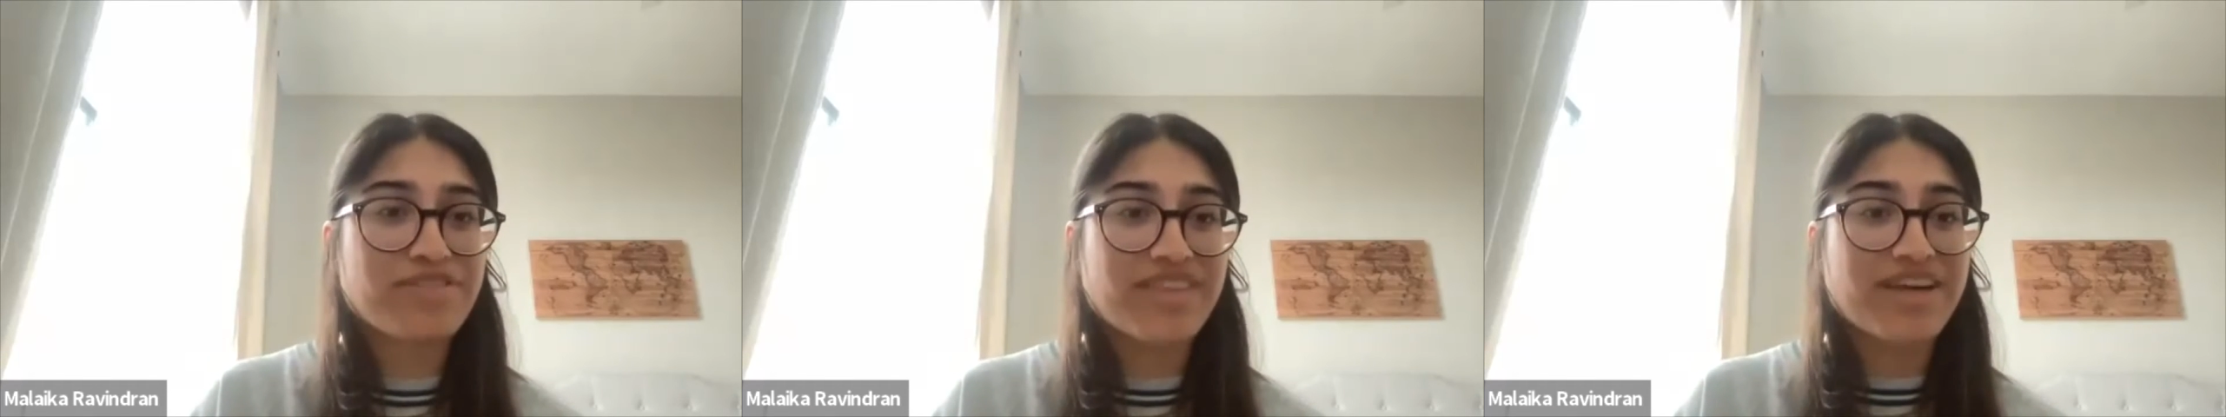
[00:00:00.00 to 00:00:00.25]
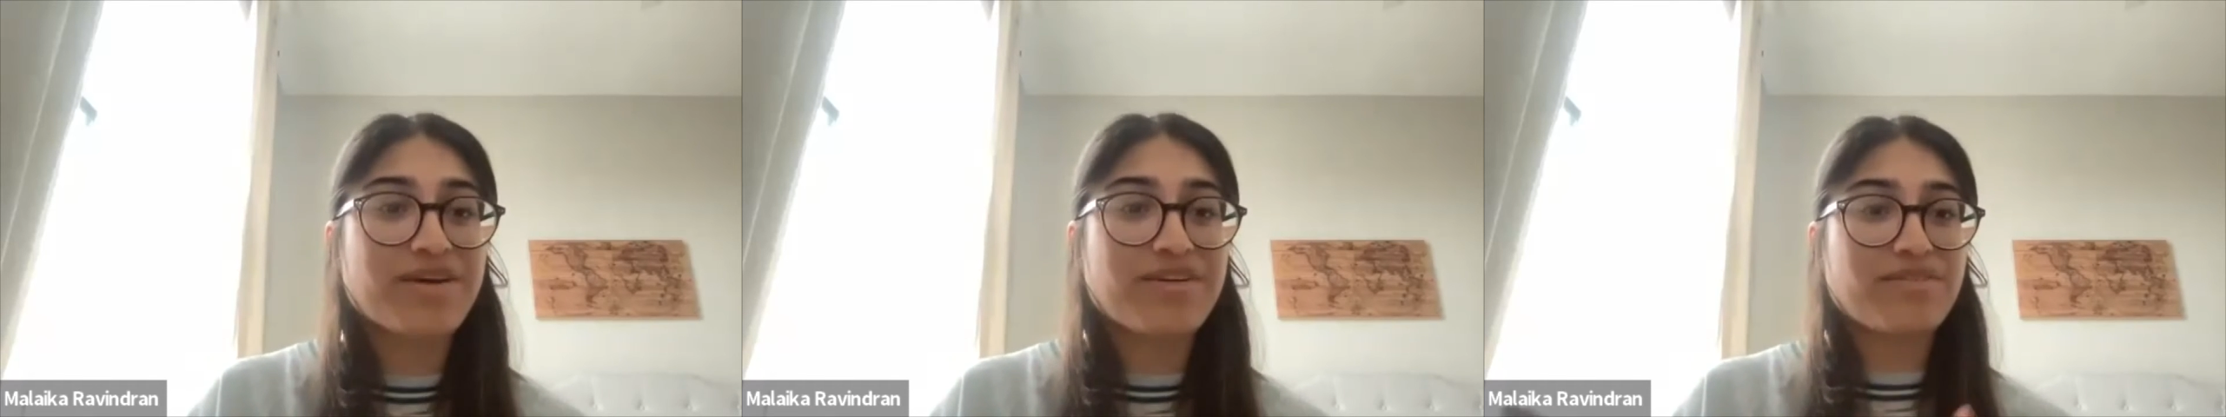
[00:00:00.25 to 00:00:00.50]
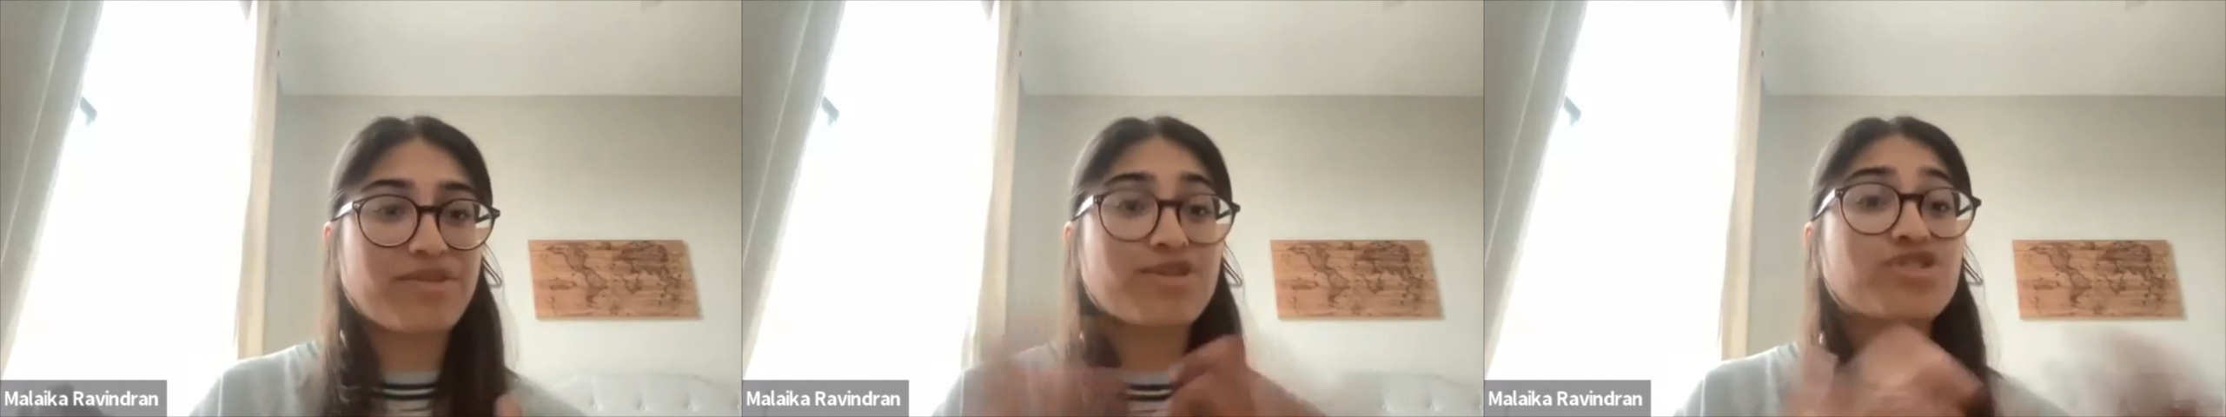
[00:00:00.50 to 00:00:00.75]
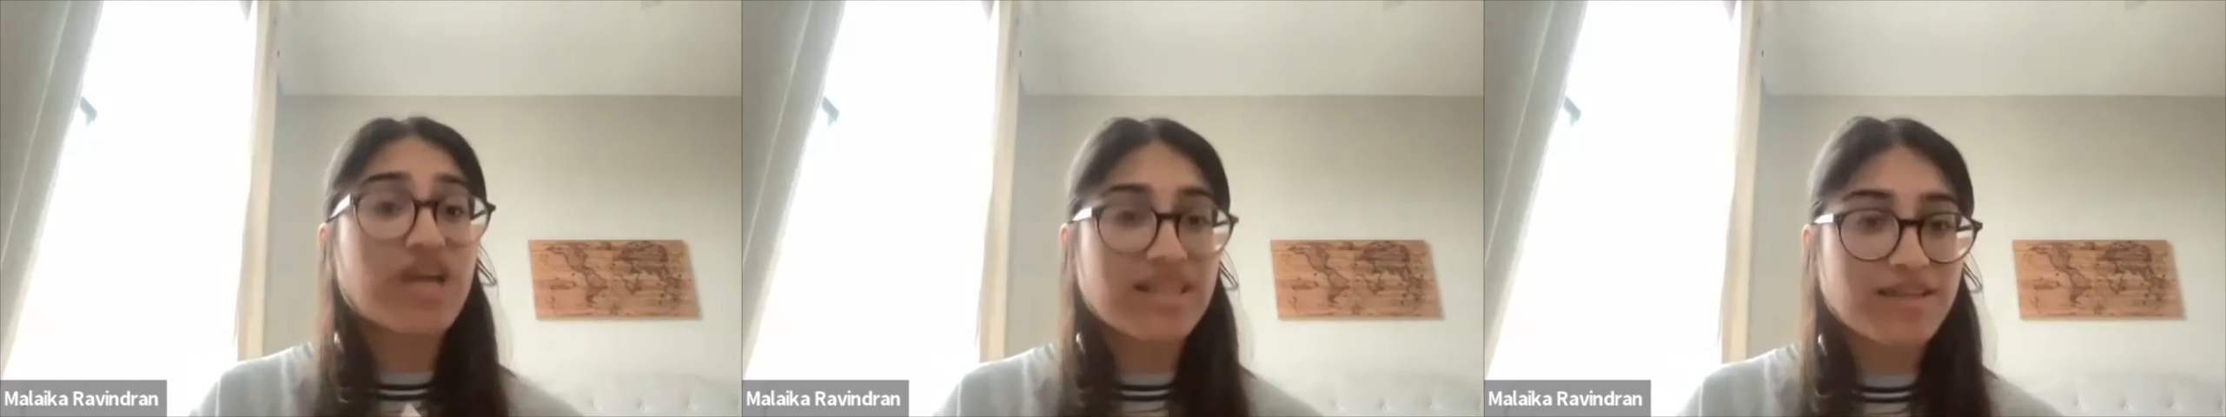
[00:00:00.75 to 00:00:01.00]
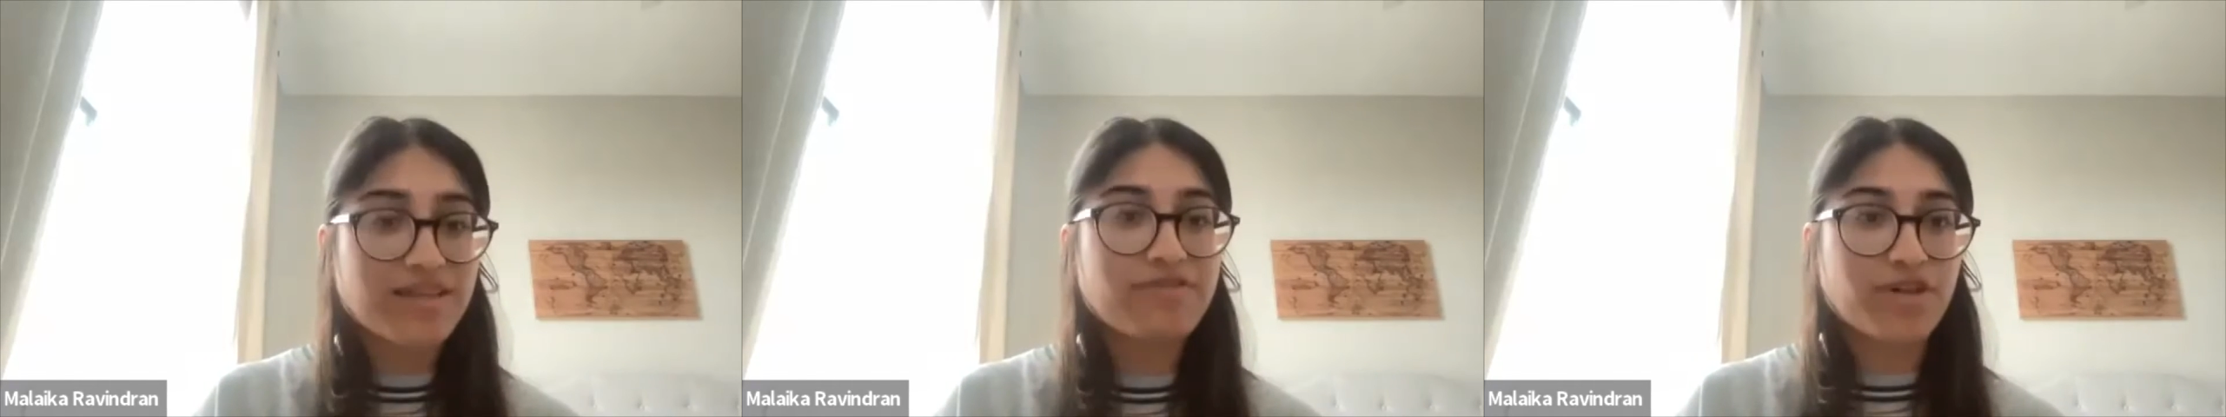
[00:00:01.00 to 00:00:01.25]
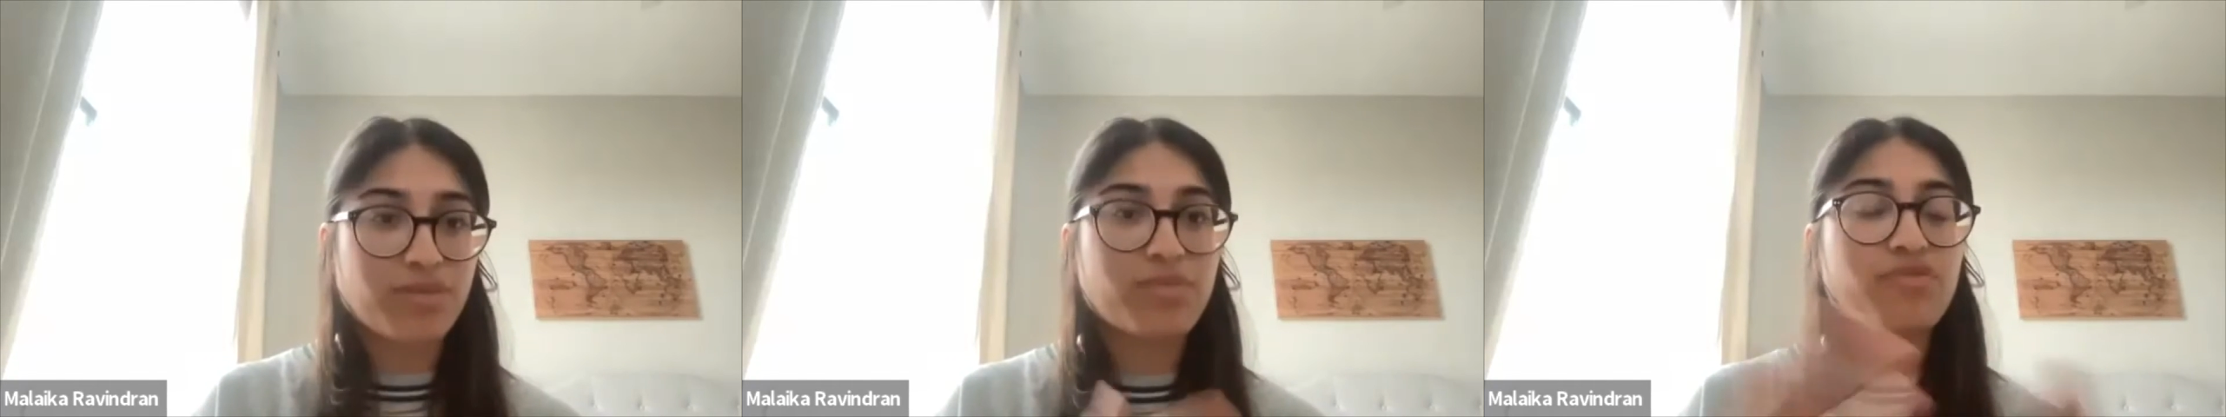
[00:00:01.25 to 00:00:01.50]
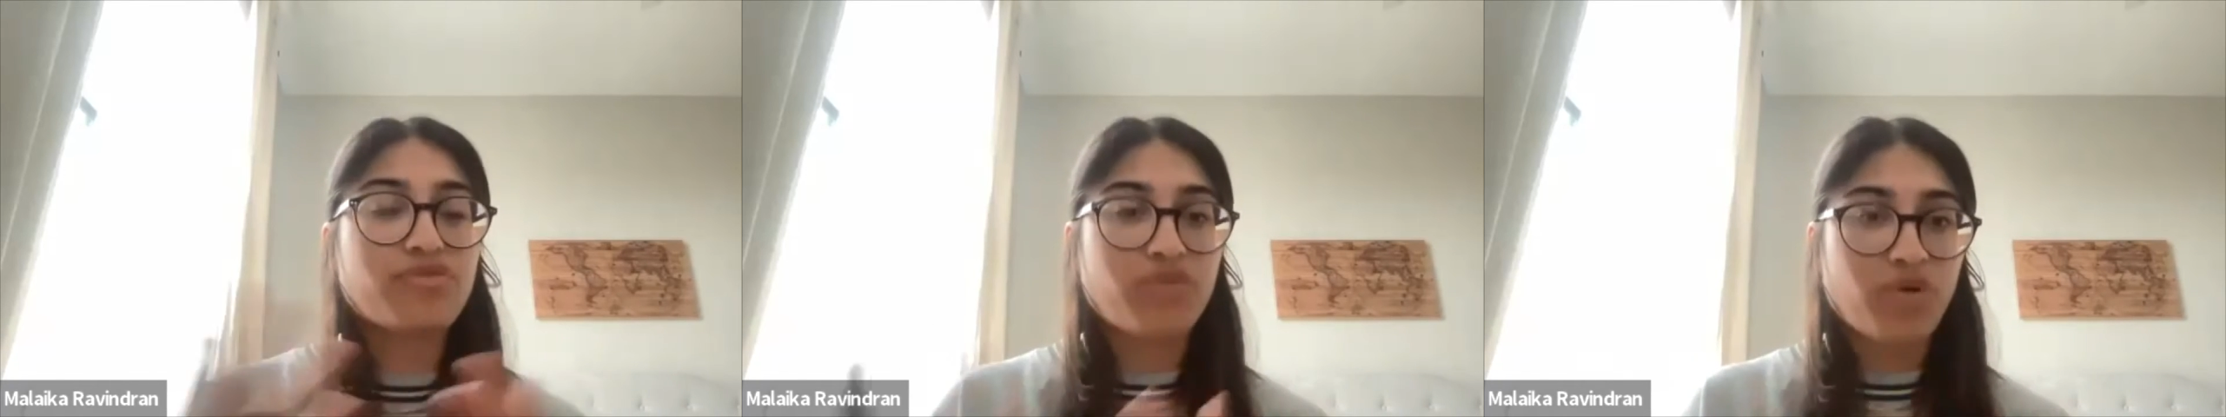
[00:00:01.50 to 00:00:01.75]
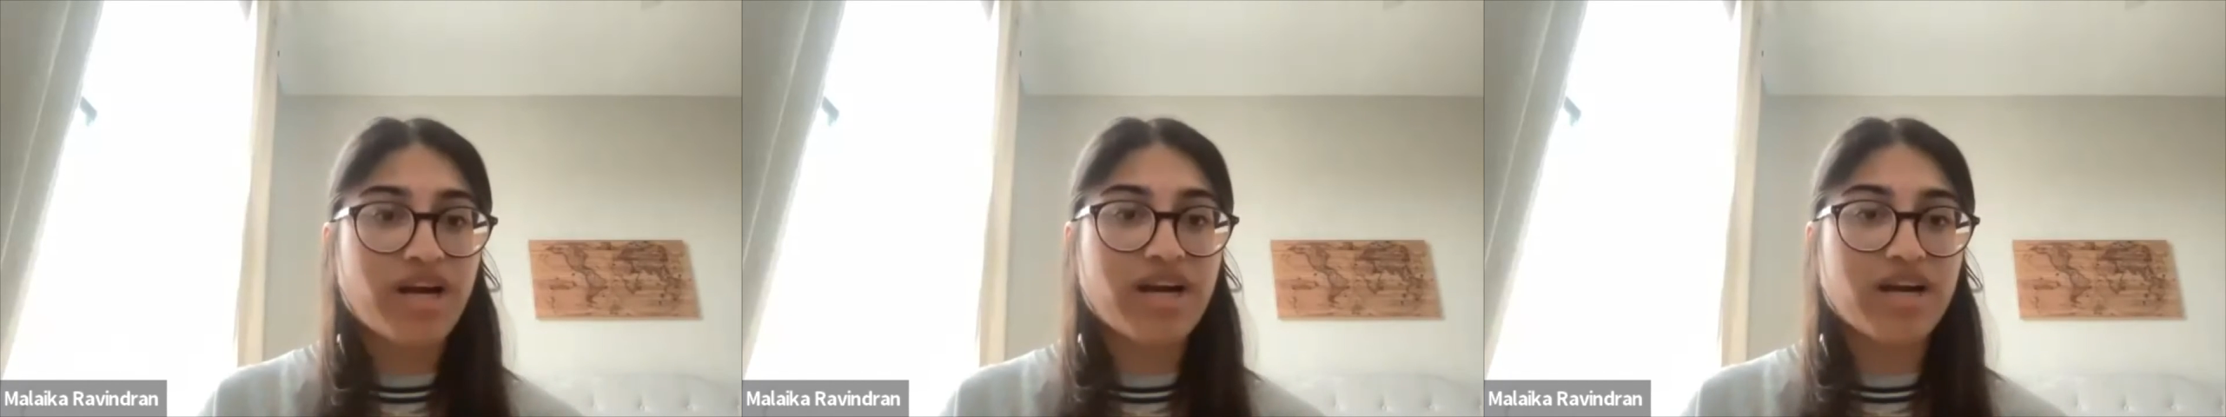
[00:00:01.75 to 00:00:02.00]
the Gujarati film
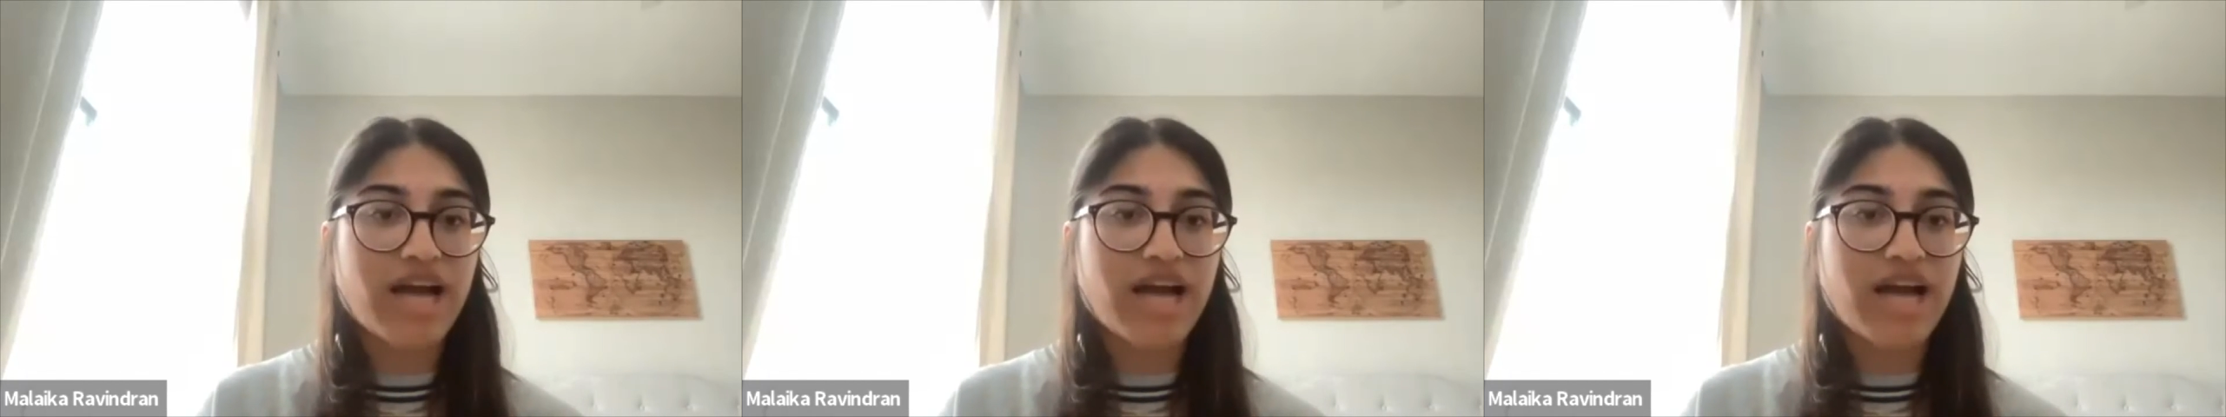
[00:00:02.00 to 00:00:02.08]
before